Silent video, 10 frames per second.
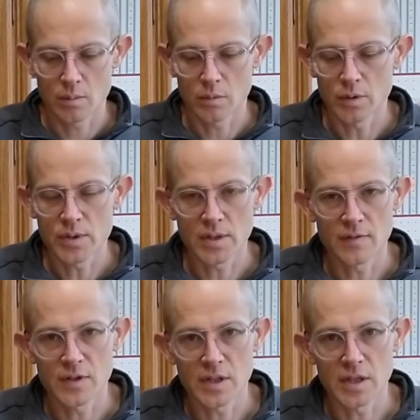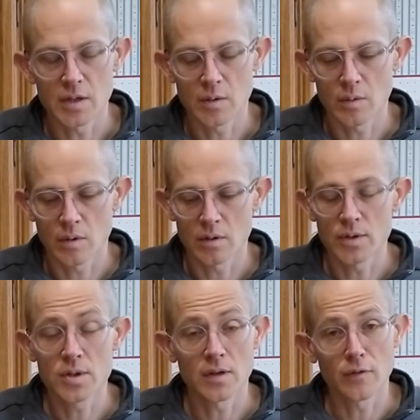loose leaf tea or
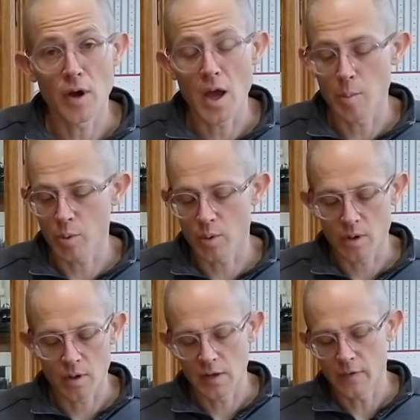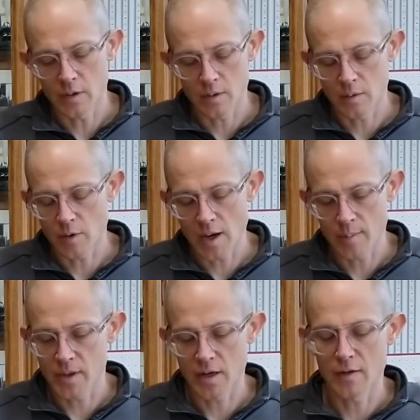loose leaf ripe, or even a
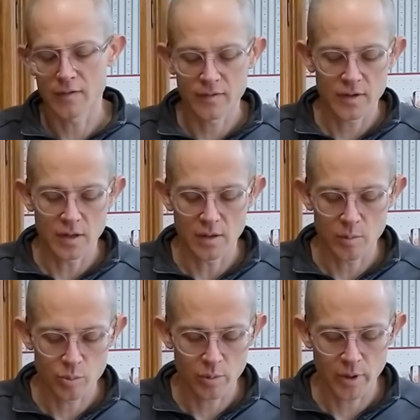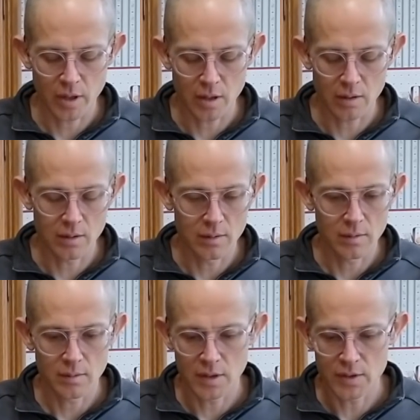ripe that I've, you know, prepared
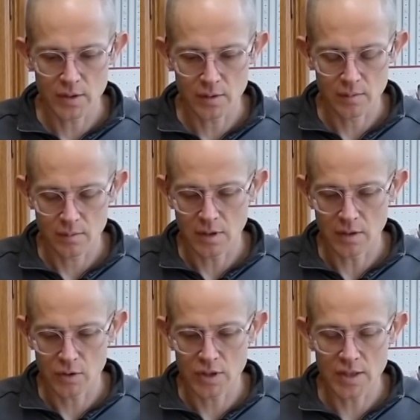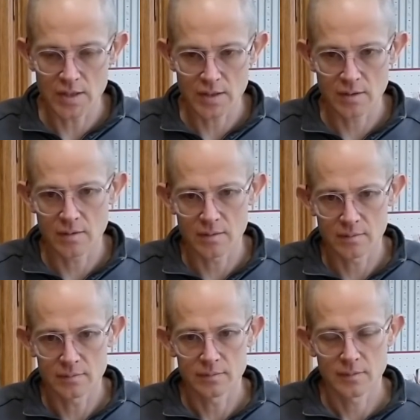into, you know, sheets.
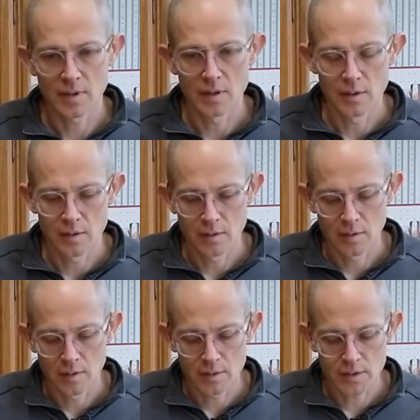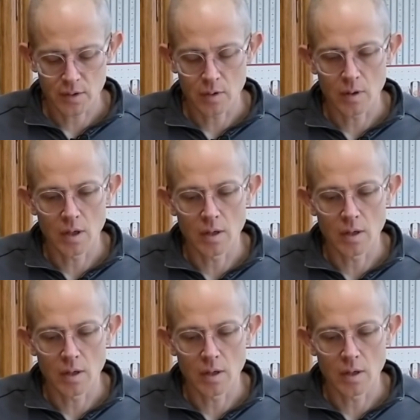So